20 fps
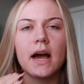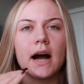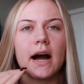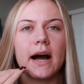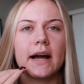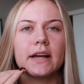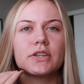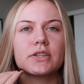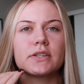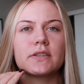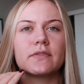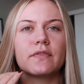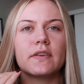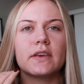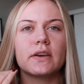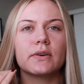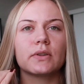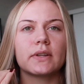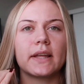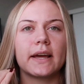I just
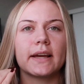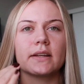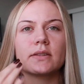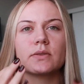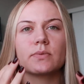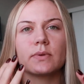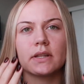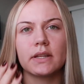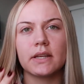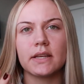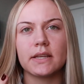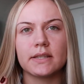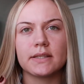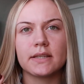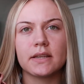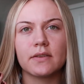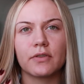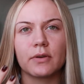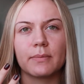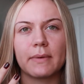feel like it's really
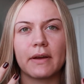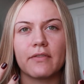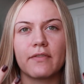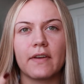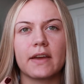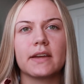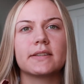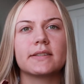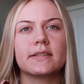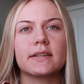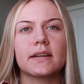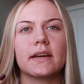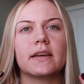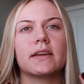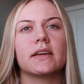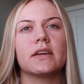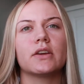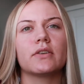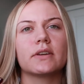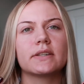easy for my face to
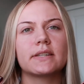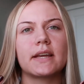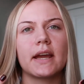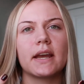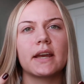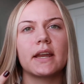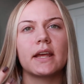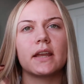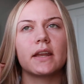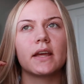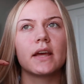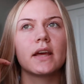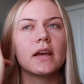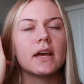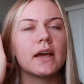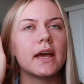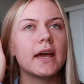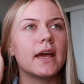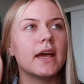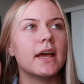get irritated,
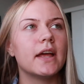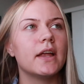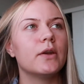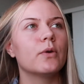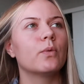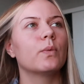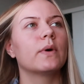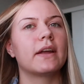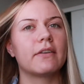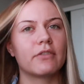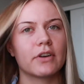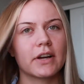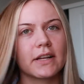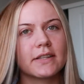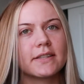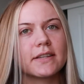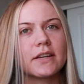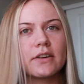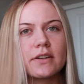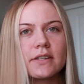and whenever it
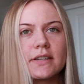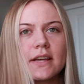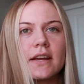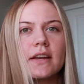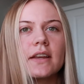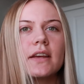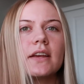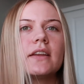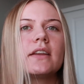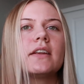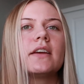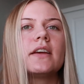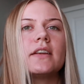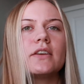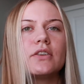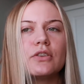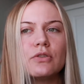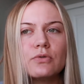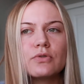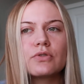gets irritated,
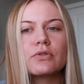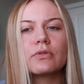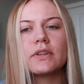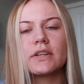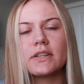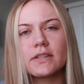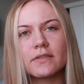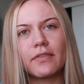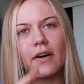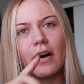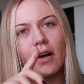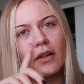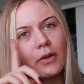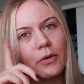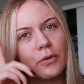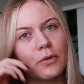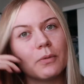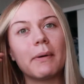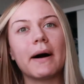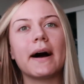it usually is
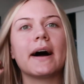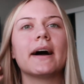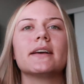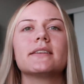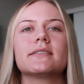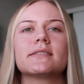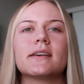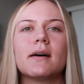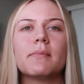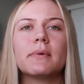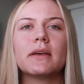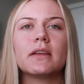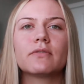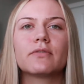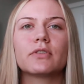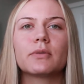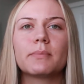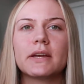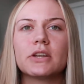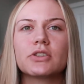followed by some
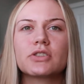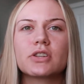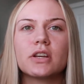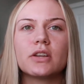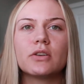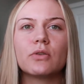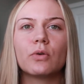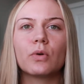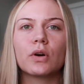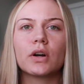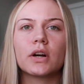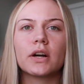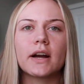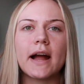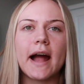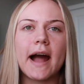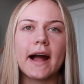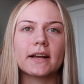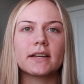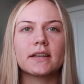inflammation or
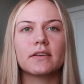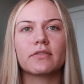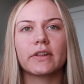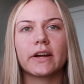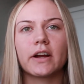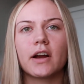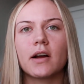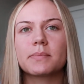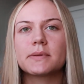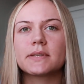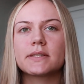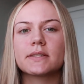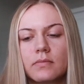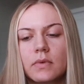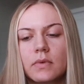acne flare-ups.